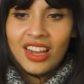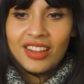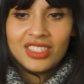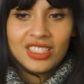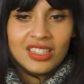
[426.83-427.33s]

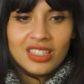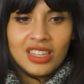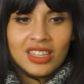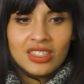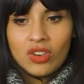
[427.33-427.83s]
I've decided
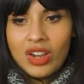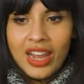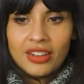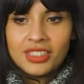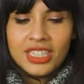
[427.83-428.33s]
that it's not
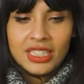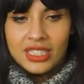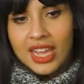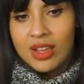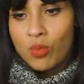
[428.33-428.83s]
allowed to
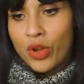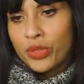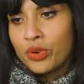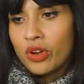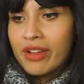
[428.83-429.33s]
dictate
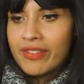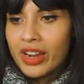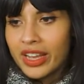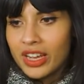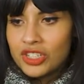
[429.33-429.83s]
whether or not I feel
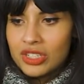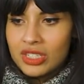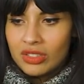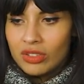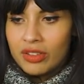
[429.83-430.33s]
like I should
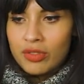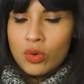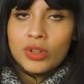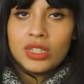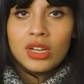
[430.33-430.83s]
still go
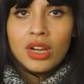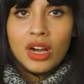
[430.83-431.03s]
forward.